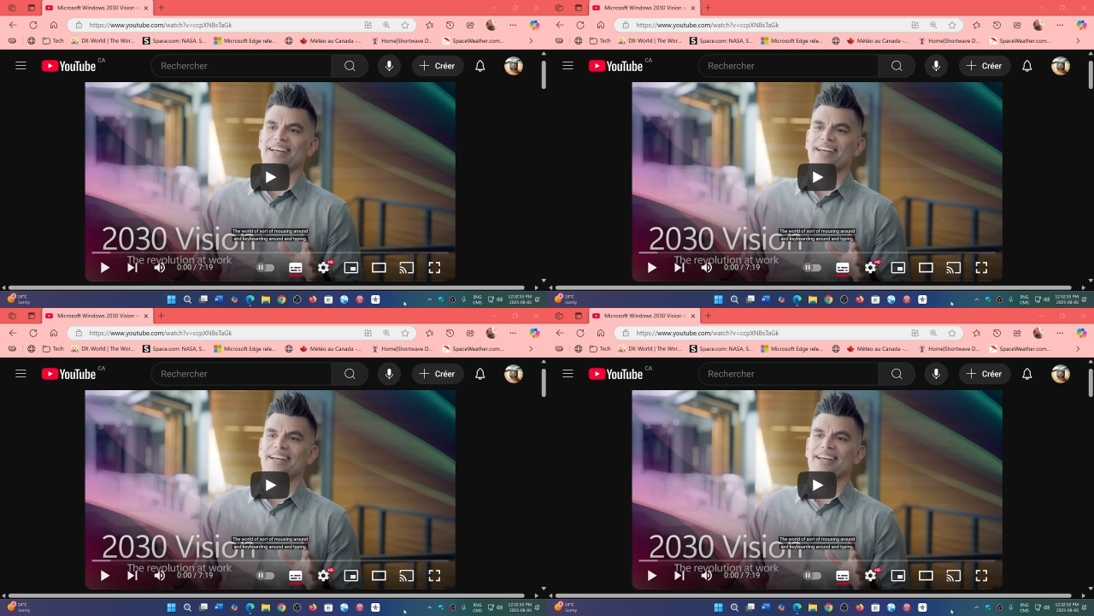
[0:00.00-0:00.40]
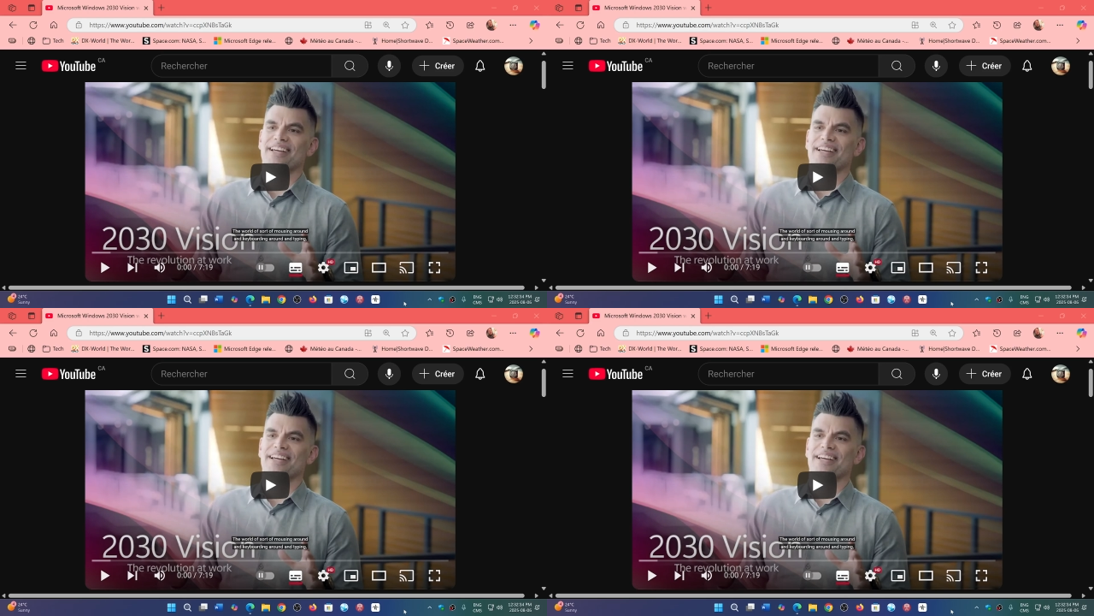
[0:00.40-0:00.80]

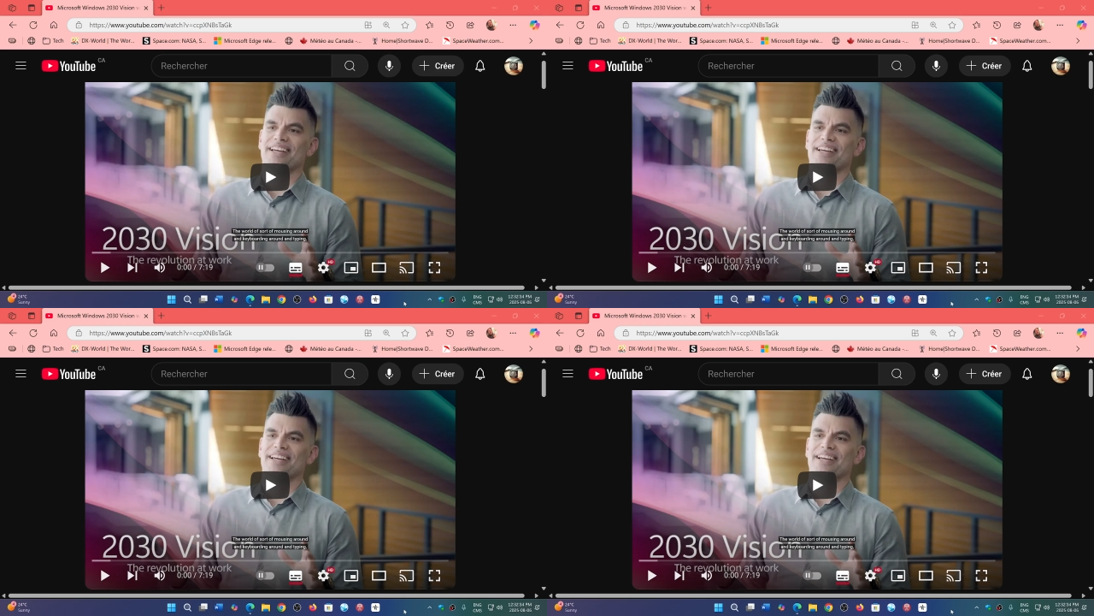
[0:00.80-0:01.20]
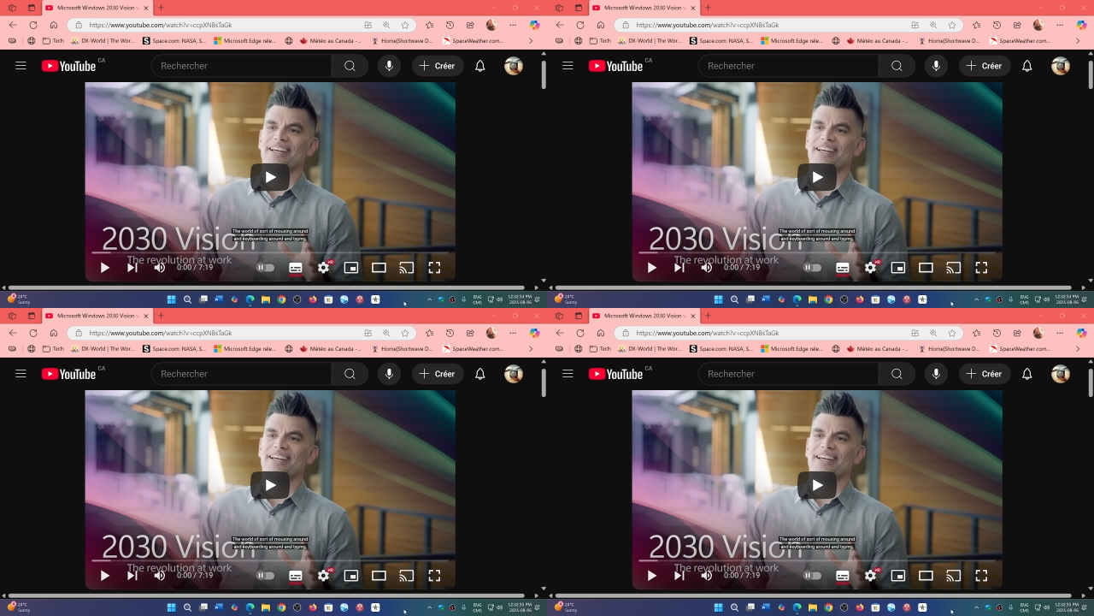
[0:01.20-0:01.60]

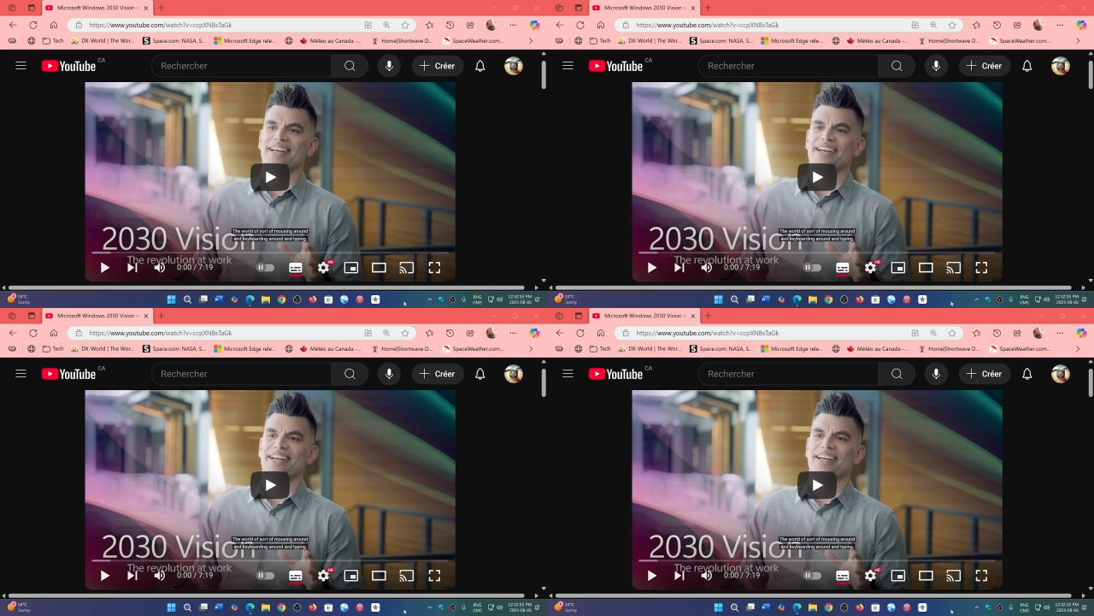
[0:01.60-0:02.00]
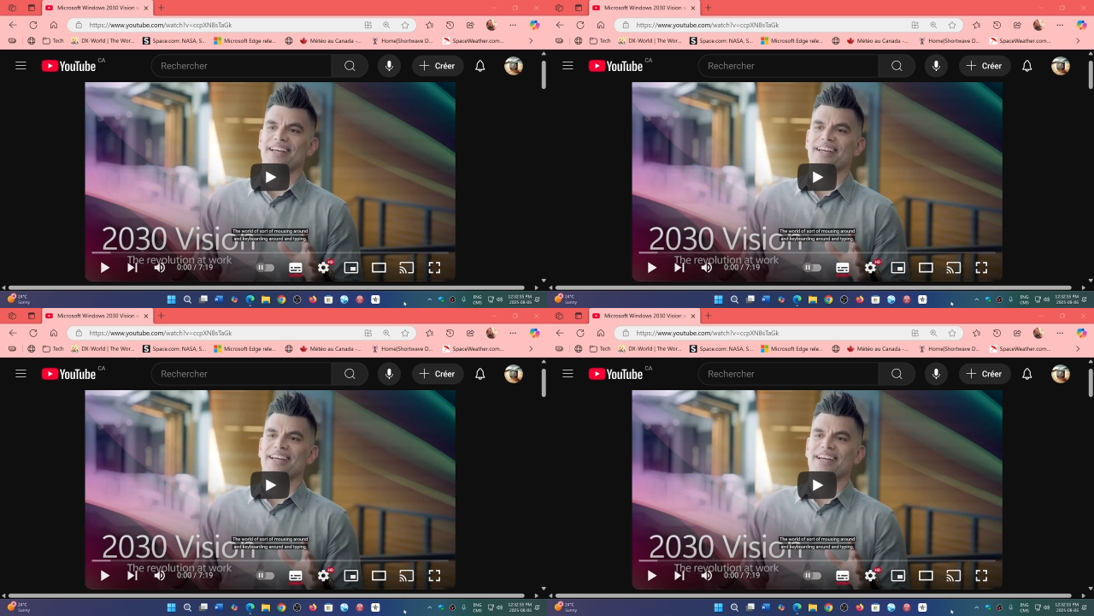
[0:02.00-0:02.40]

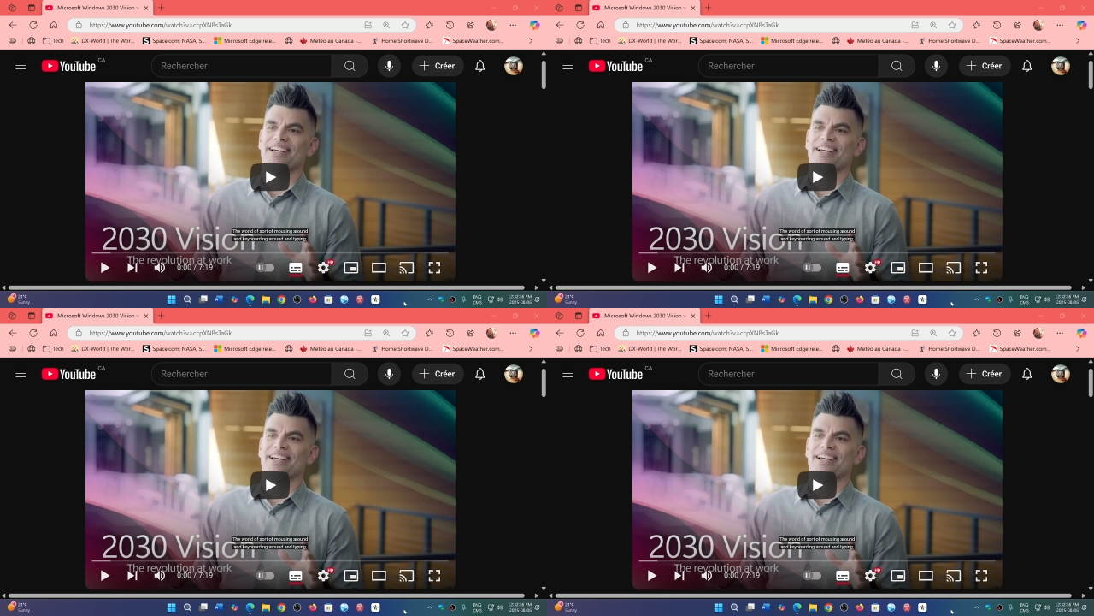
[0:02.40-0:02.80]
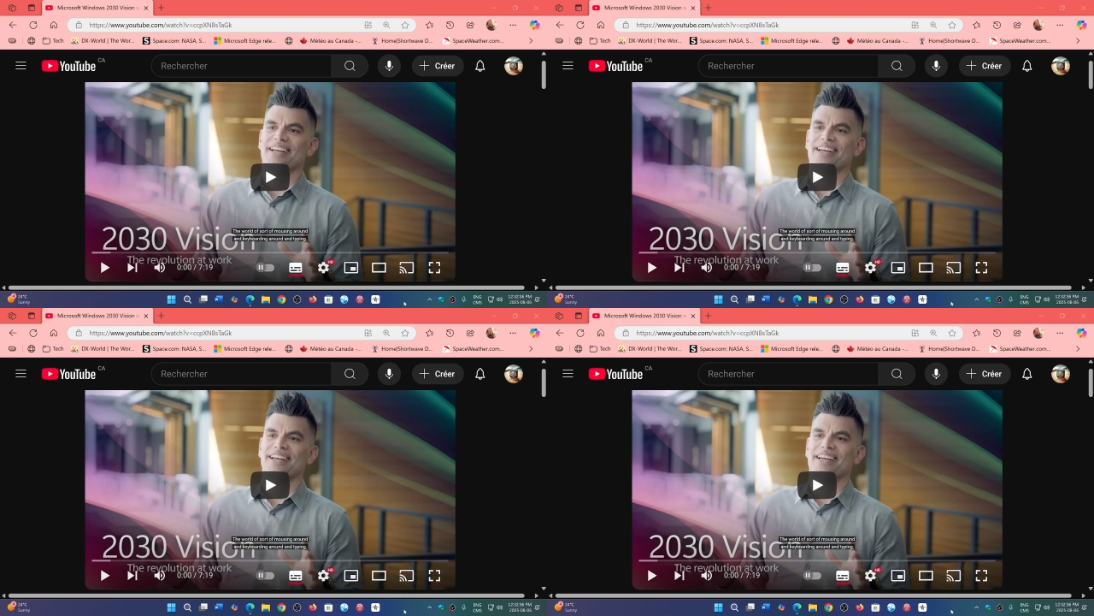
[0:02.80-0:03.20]

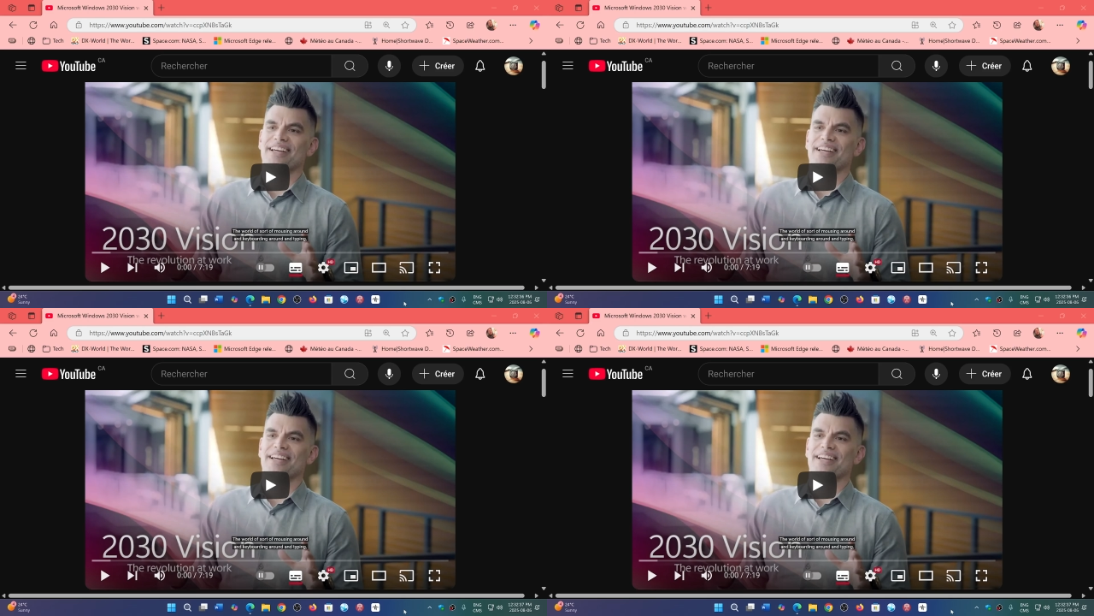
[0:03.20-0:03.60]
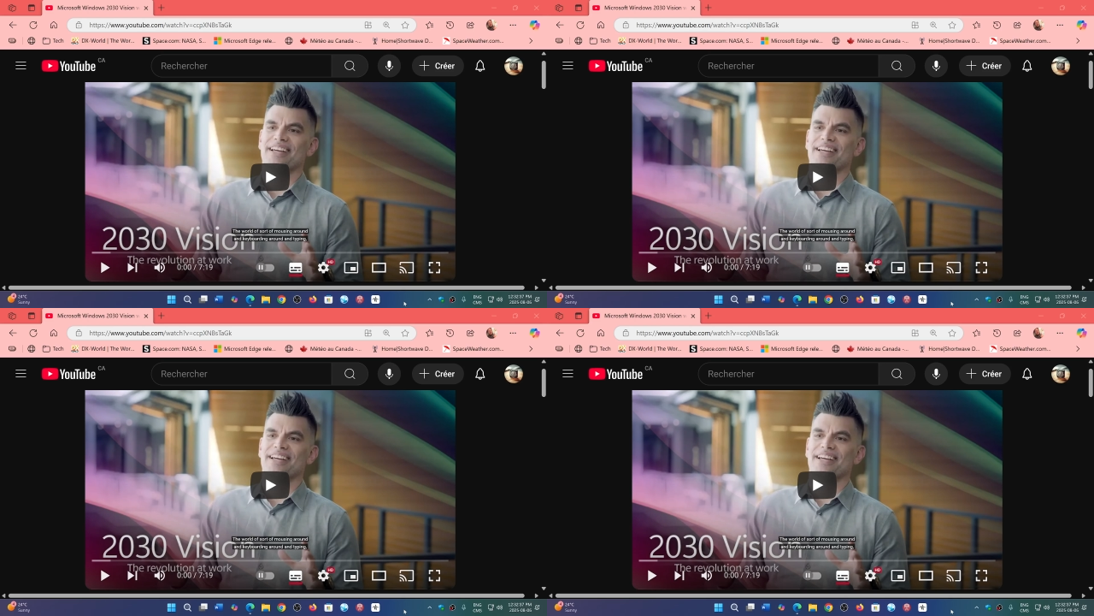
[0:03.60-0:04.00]

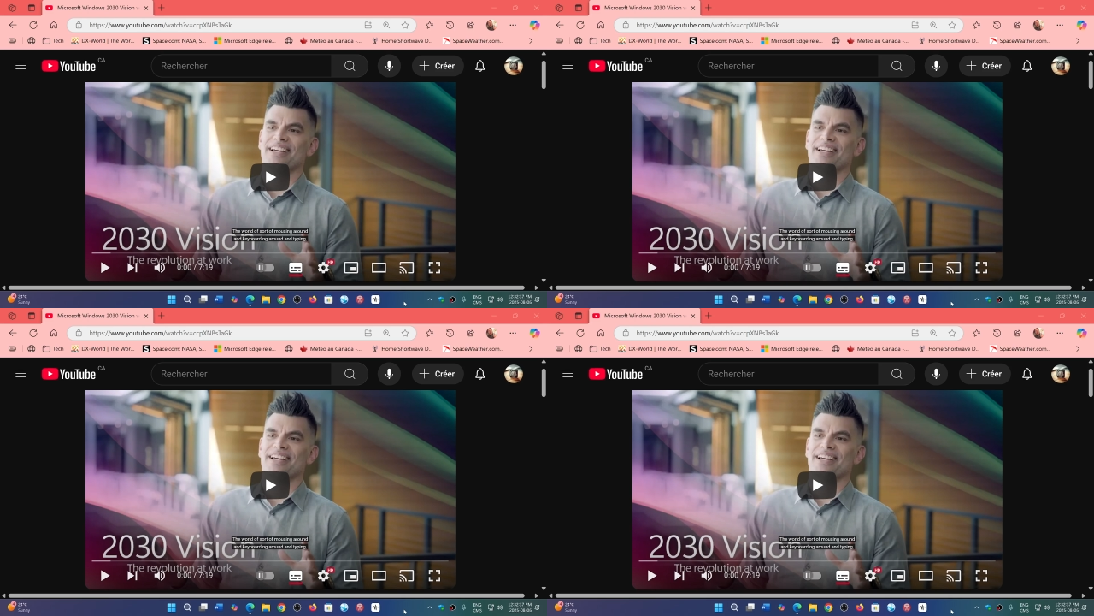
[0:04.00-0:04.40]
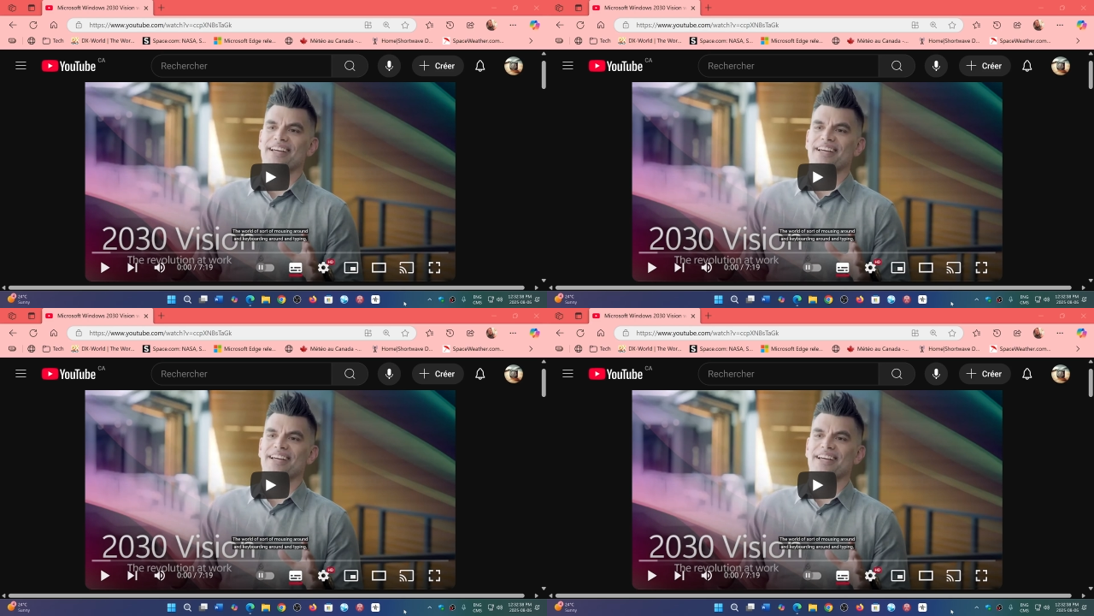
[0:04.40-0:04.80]

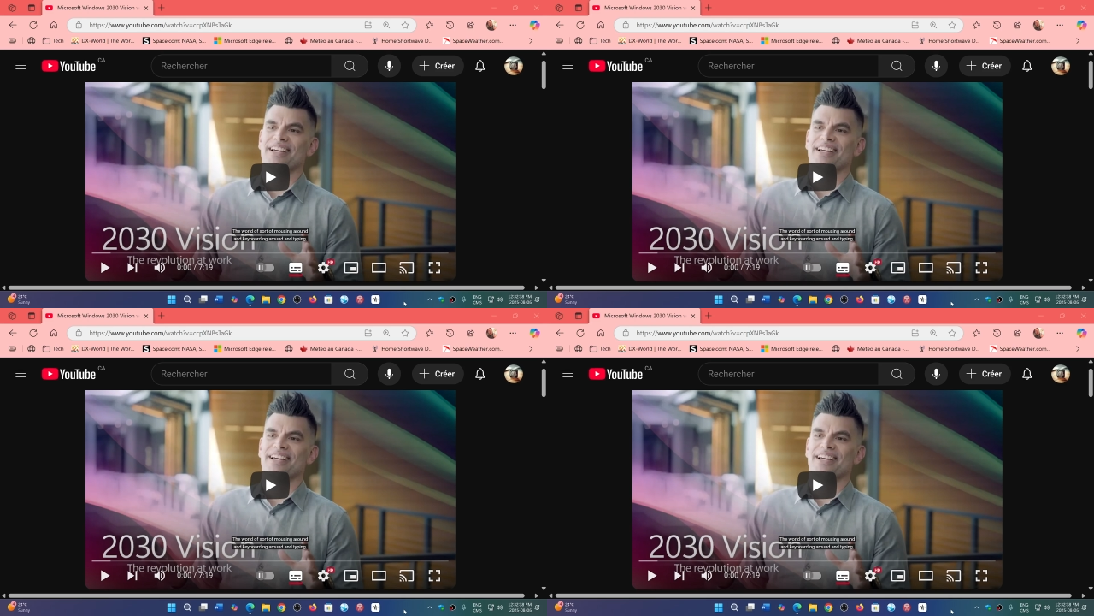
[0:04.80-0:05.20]
(no lip movement)